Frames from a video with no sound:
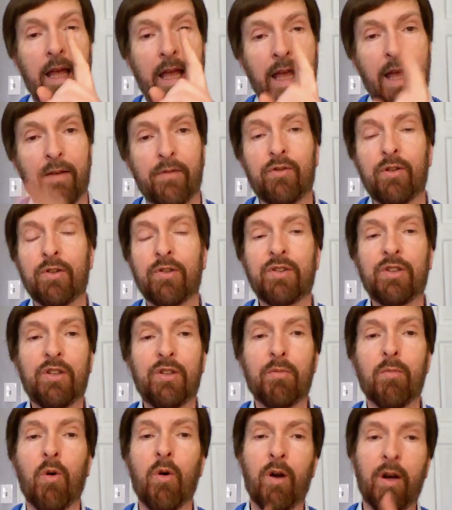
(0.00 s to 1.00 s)
I have just
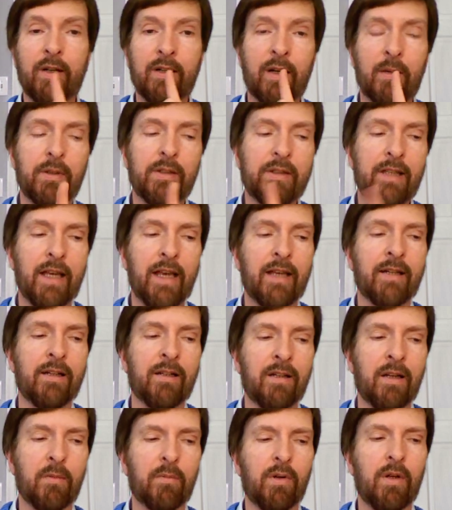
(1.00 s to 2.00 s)
two more, number 10
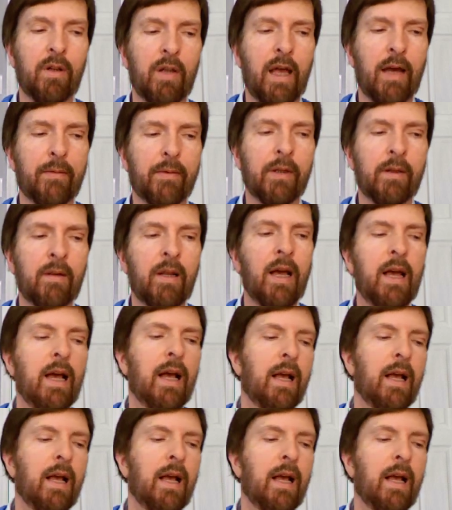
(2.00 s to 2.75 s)
and number 11.